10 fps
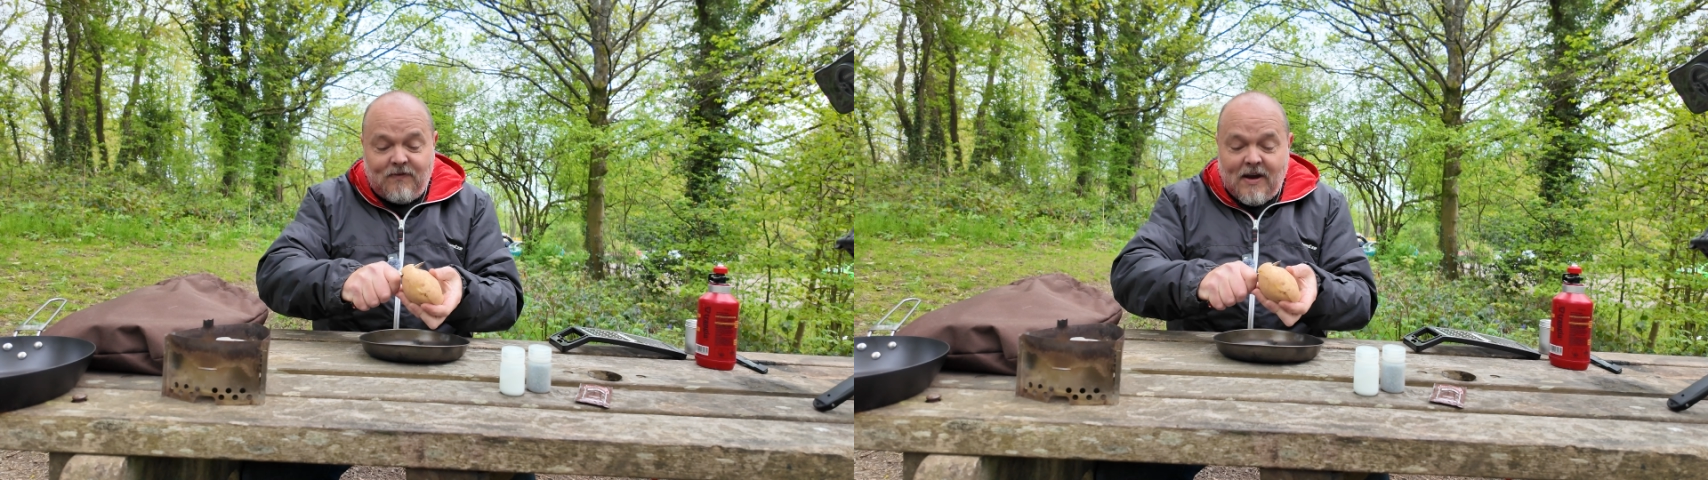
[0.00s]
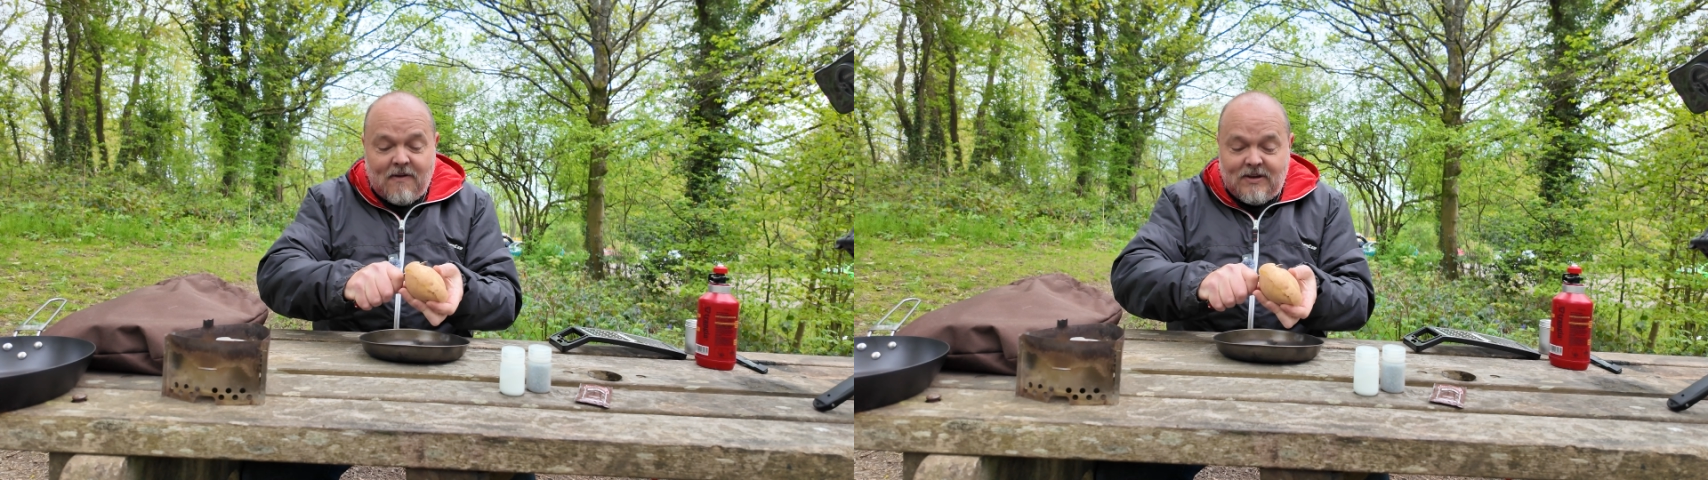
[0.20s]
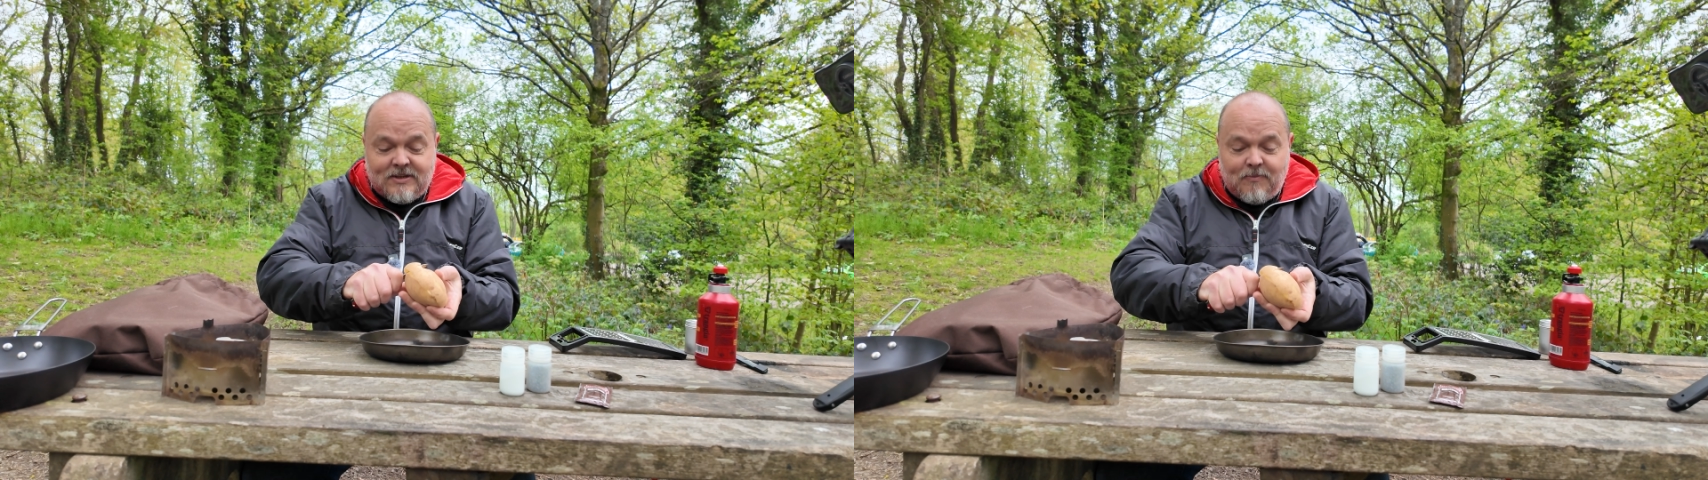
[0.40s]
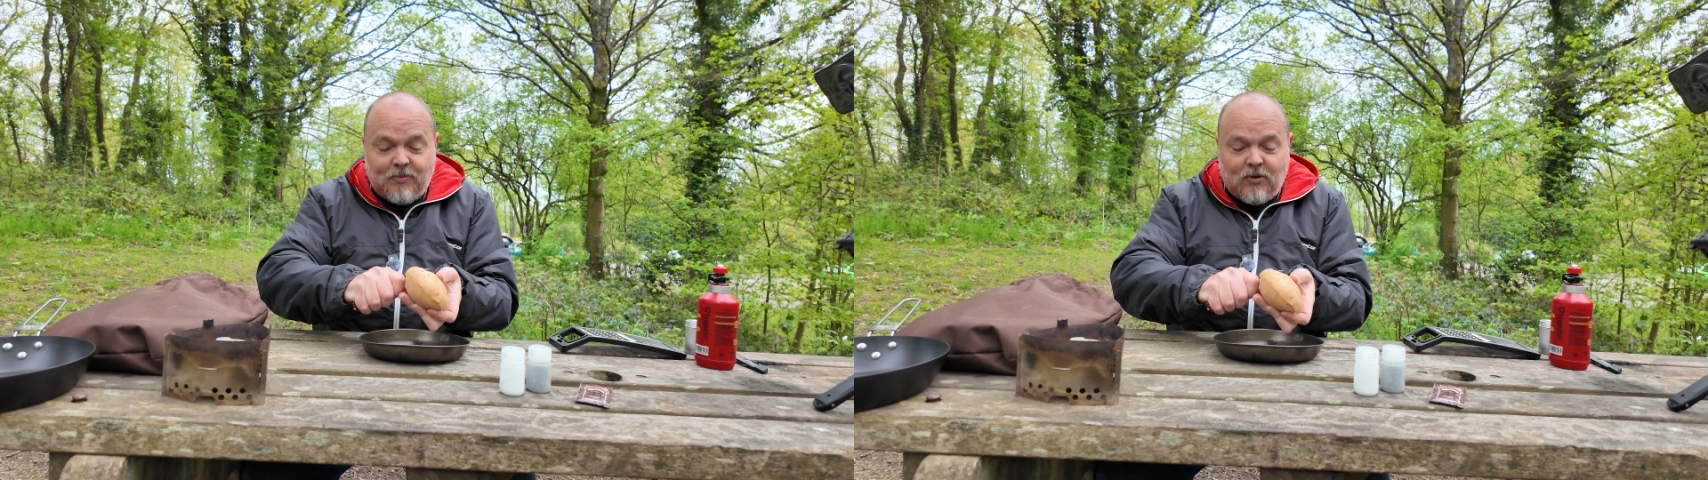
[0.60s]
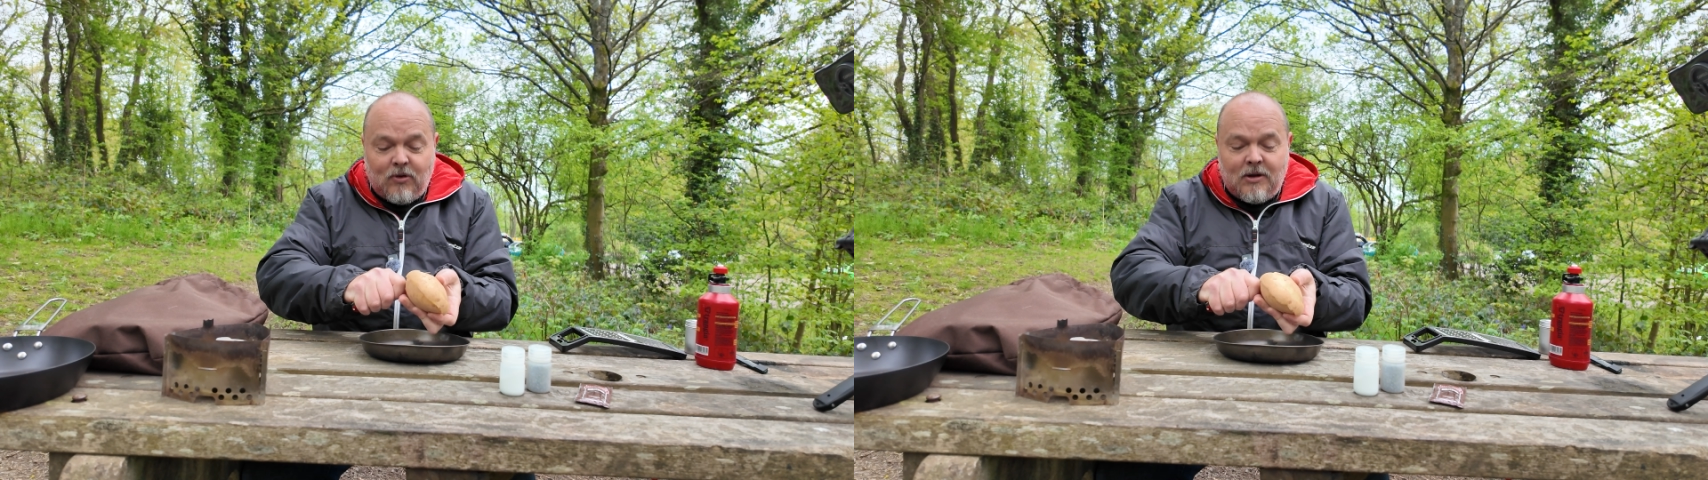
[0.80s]
is very
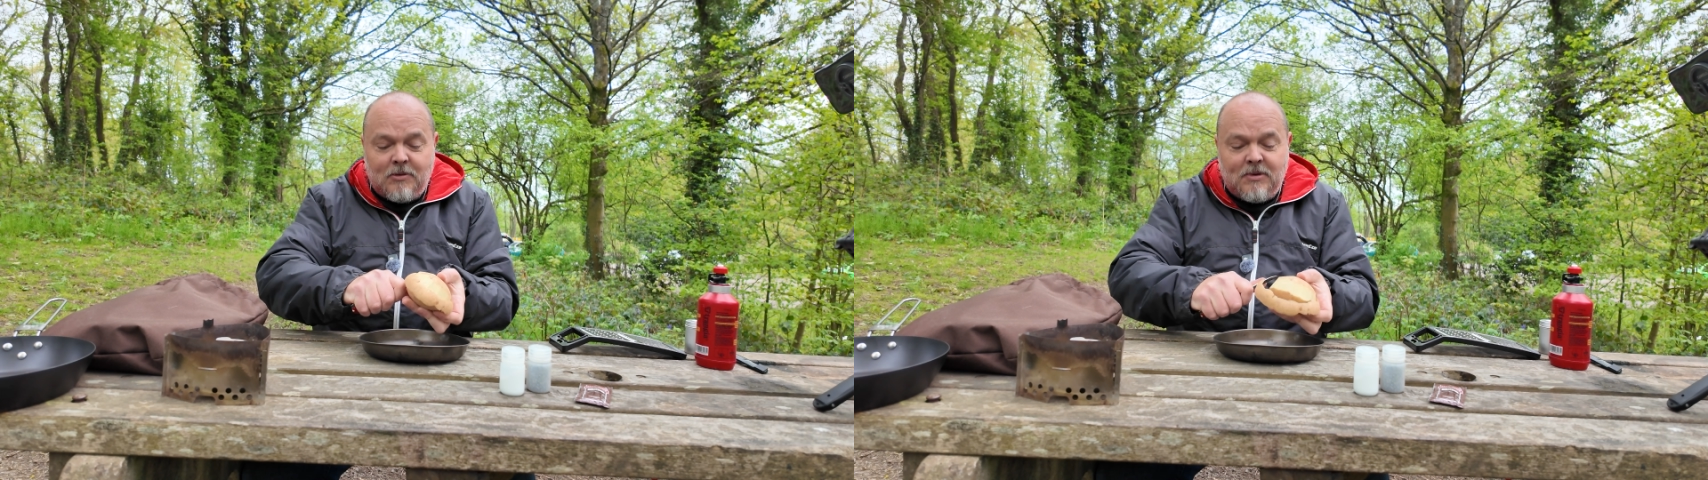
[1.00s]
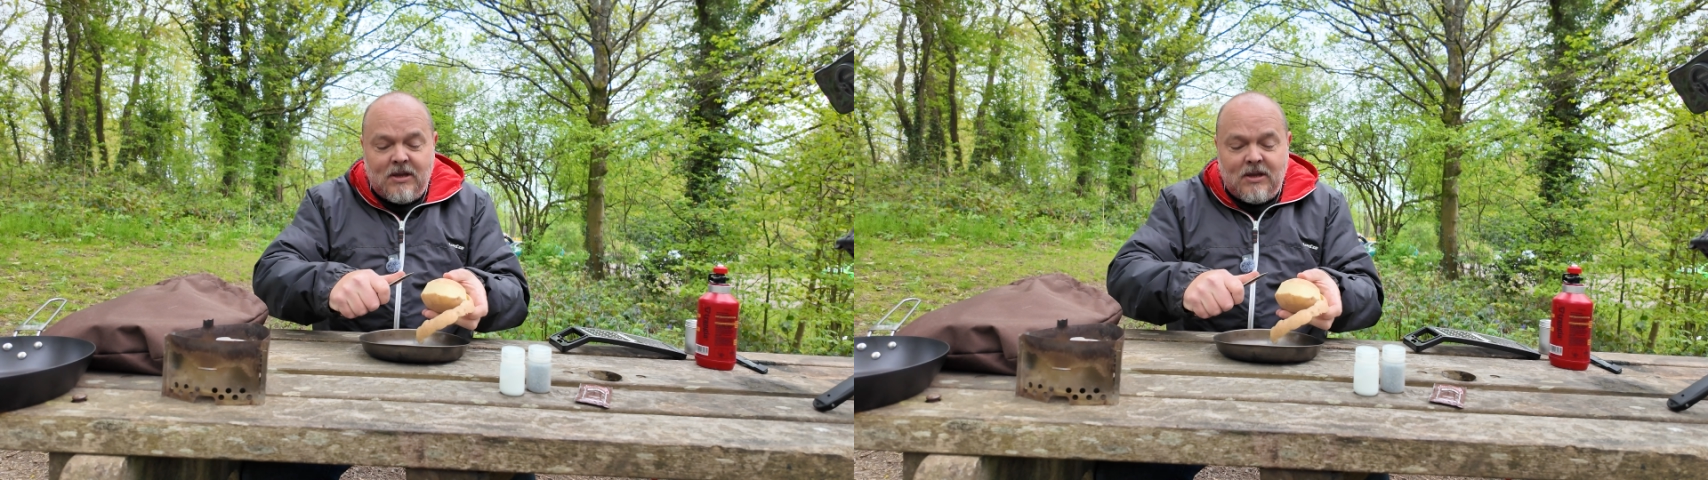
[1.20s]
simple. All I'm going